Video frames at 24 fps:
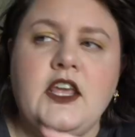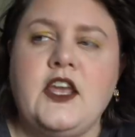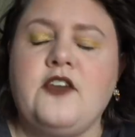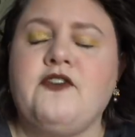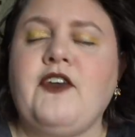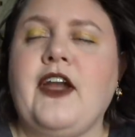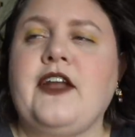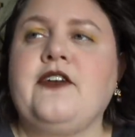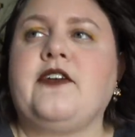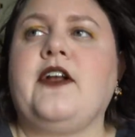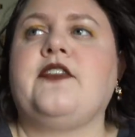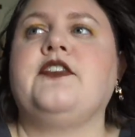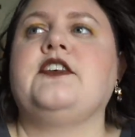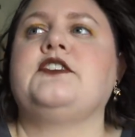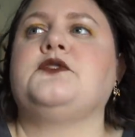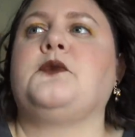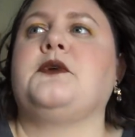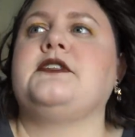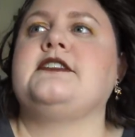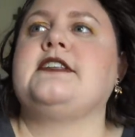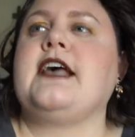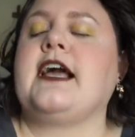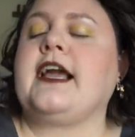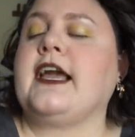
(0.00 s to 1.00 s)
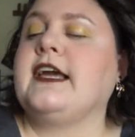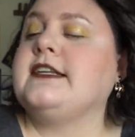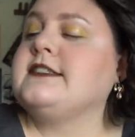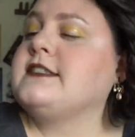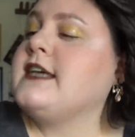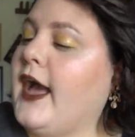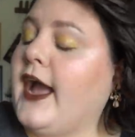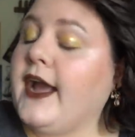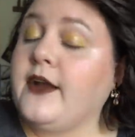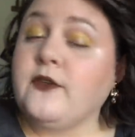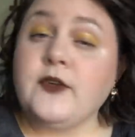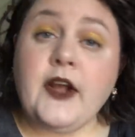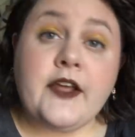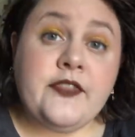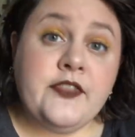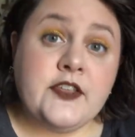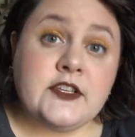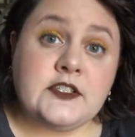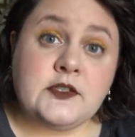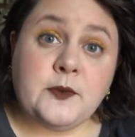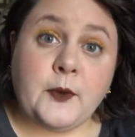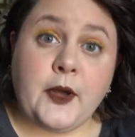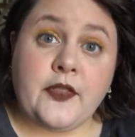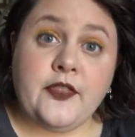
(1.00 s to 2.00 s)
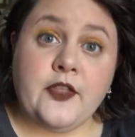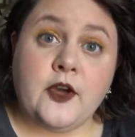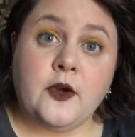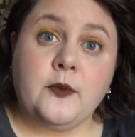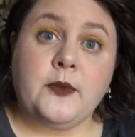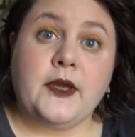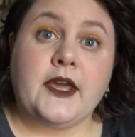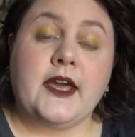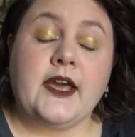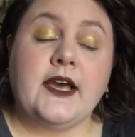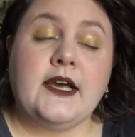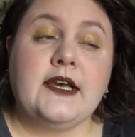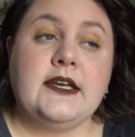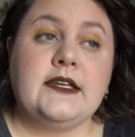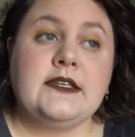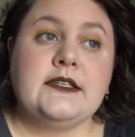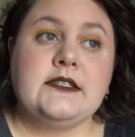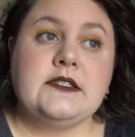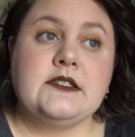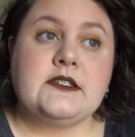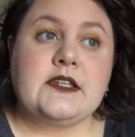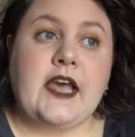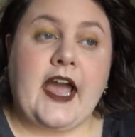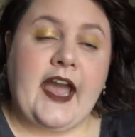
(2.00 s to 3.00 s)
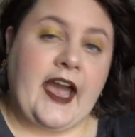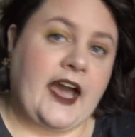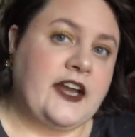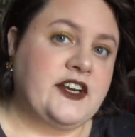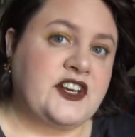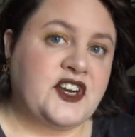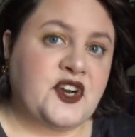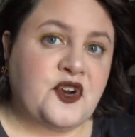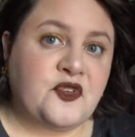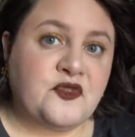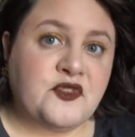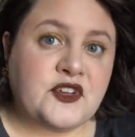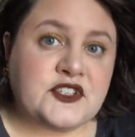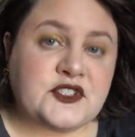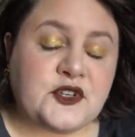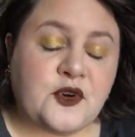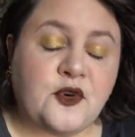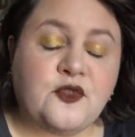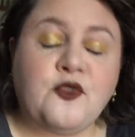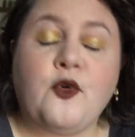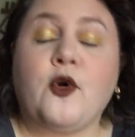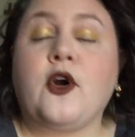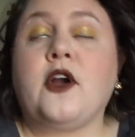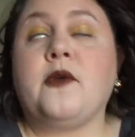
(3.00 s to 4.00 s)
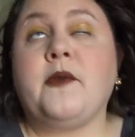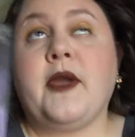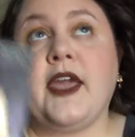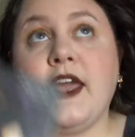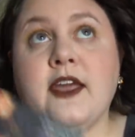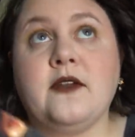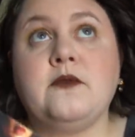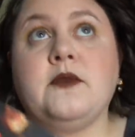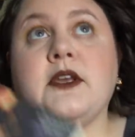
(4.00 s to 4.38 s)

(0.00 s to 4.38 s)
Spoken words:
if I'd read this one second. I read this one though because I had it in physical form, and